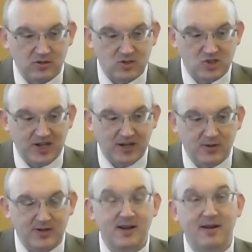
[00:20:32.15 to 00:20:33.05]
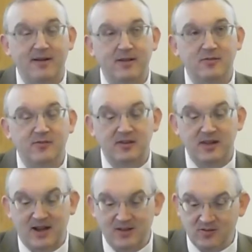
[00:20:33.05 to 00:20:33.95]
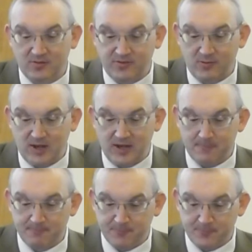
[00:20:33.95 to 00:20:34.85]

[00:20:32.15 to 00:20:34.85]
sacred narrative in Daniel 3.